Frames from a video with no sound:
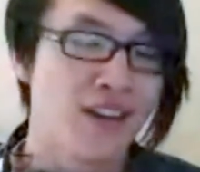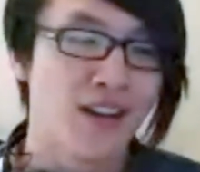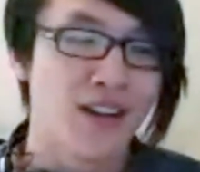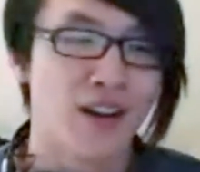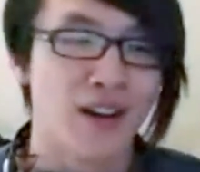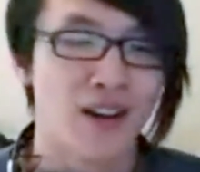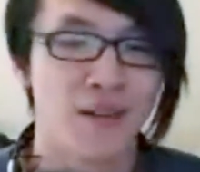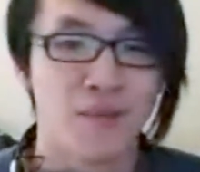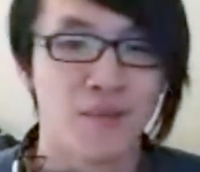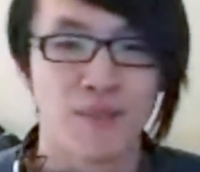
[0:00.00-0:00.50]

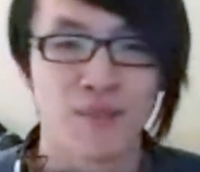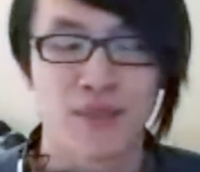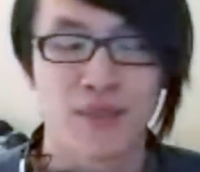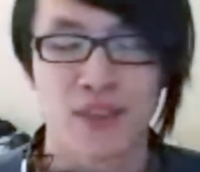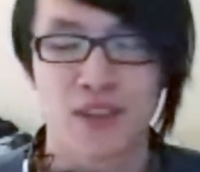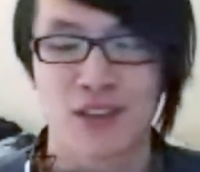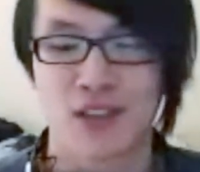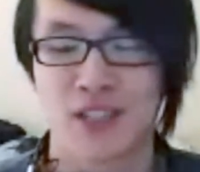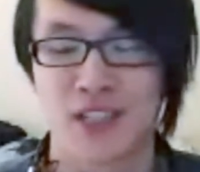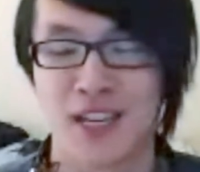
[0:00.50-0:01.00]
uh,
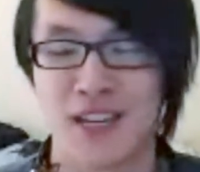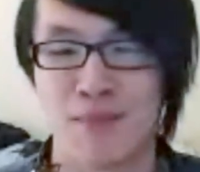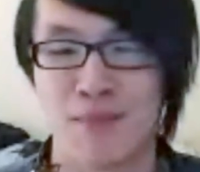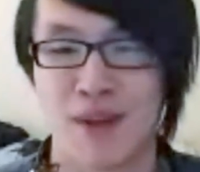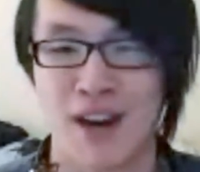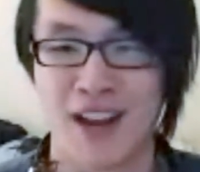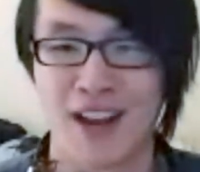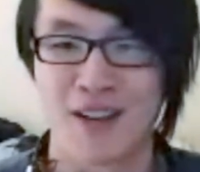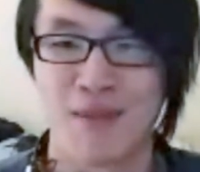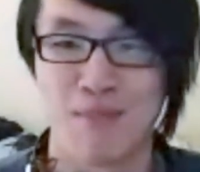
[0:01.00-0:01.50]
seen
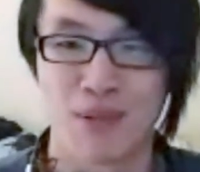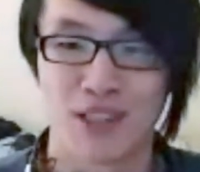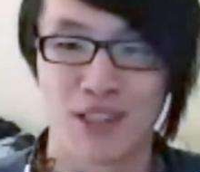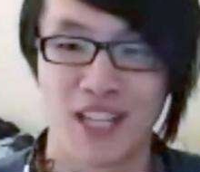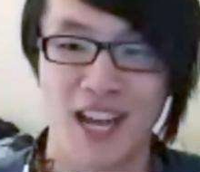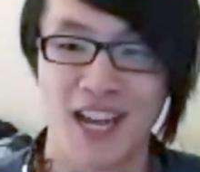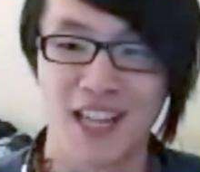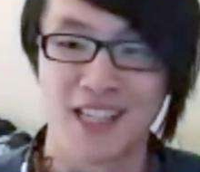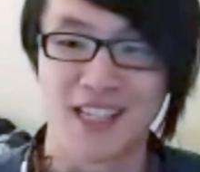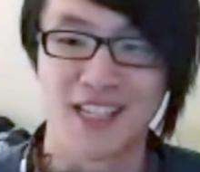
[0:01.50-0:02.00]
my
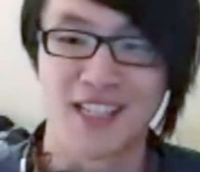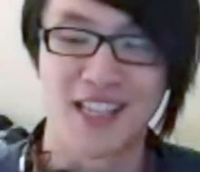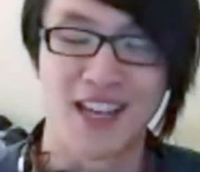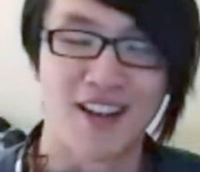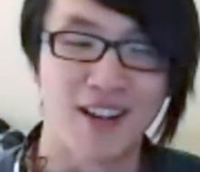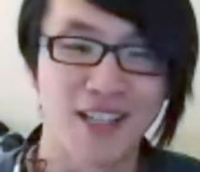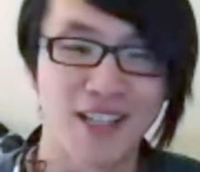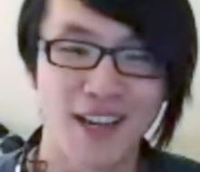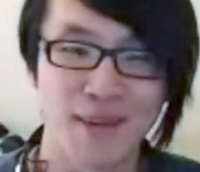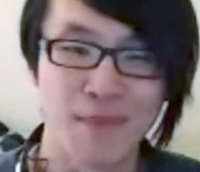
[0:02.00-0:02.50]
complaints,
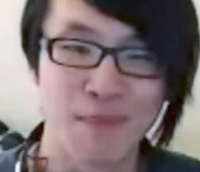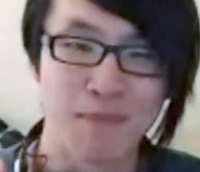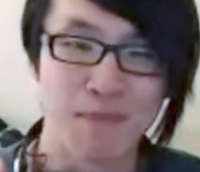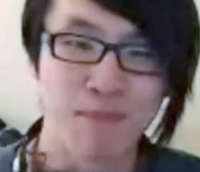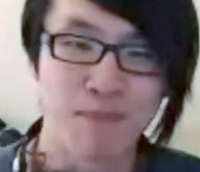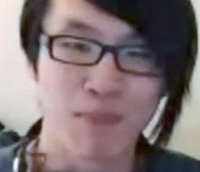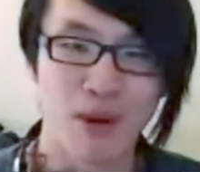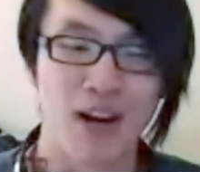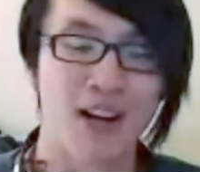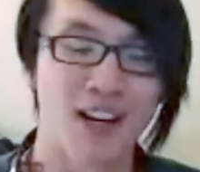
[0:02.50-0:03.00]
there is a
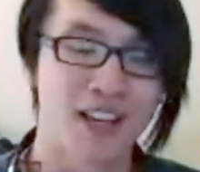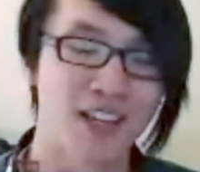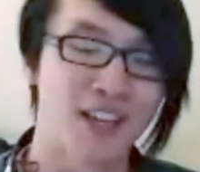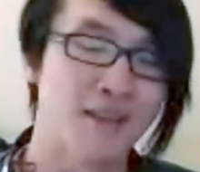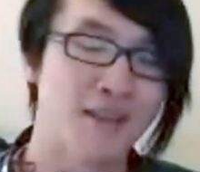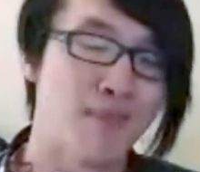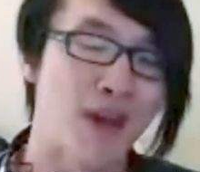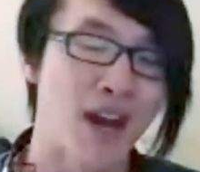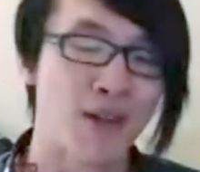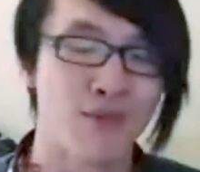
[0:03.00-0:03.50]
bug
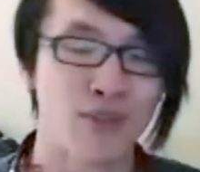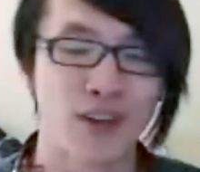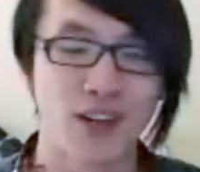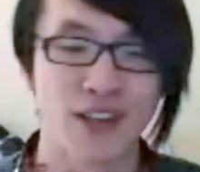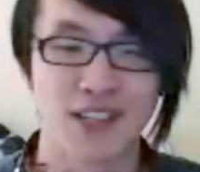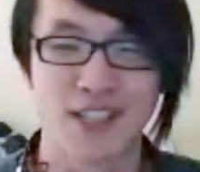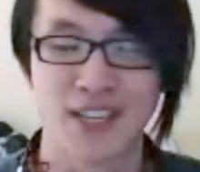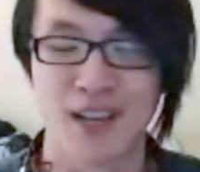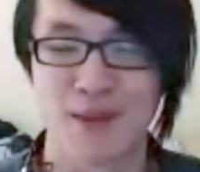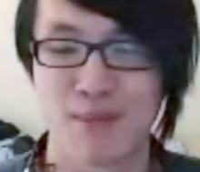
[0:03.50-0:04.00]
in
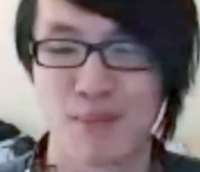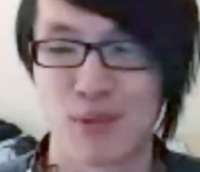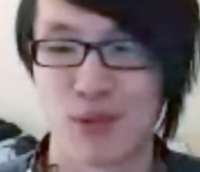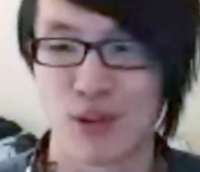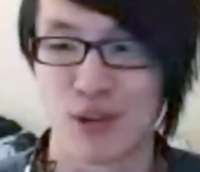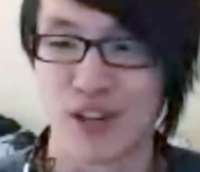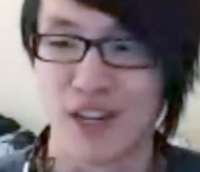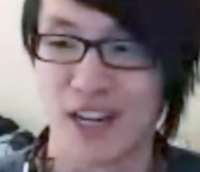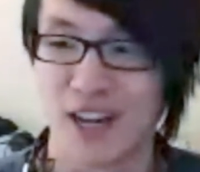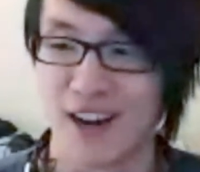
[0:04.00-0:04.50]
Mavericks ten
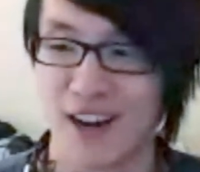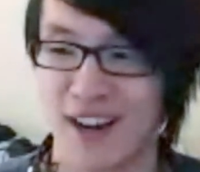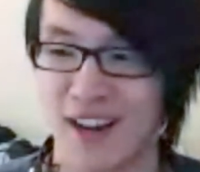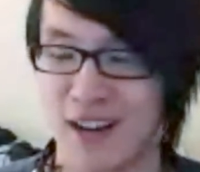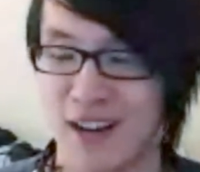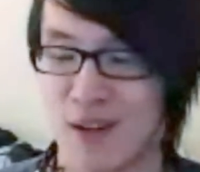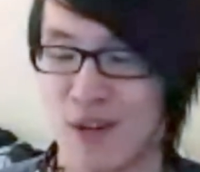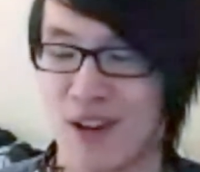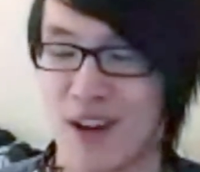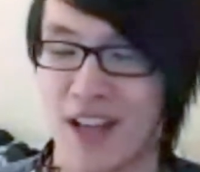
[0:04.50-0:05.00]
point
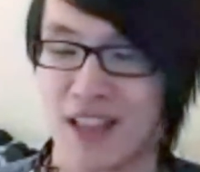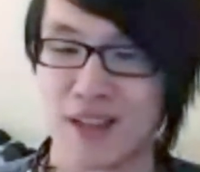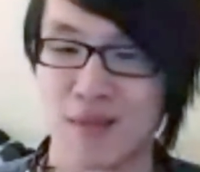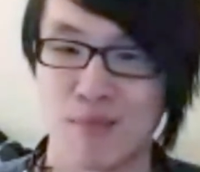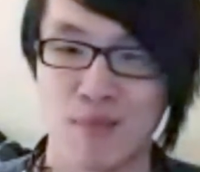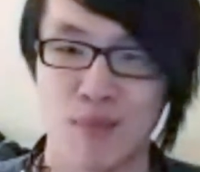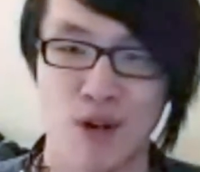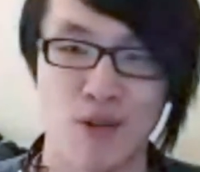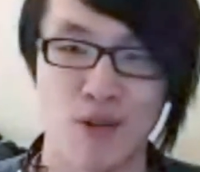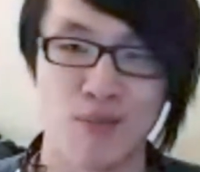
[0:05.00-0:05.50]
nine at the
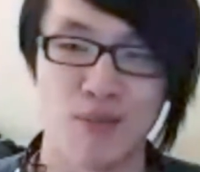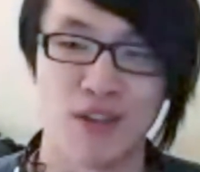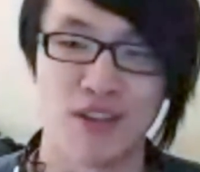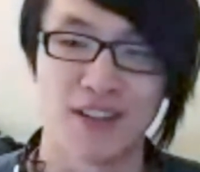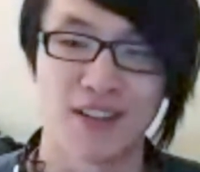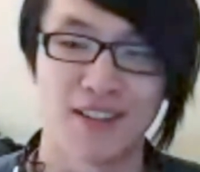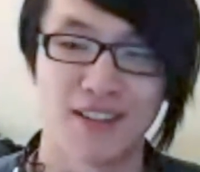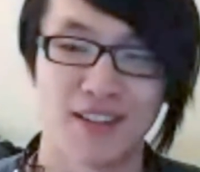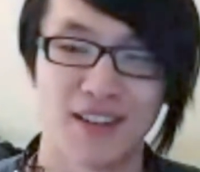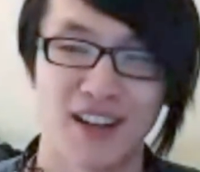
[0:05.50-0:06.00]
moment
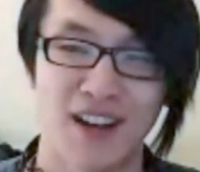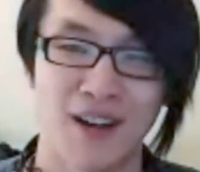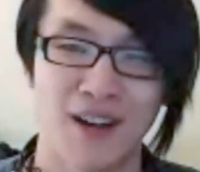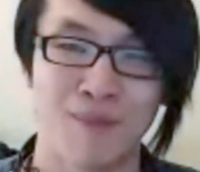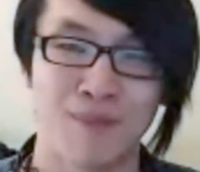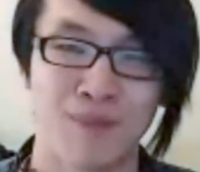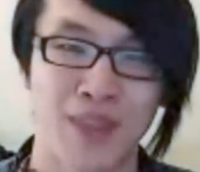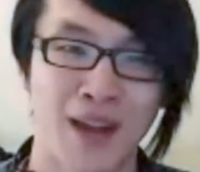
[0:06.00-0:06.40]
um,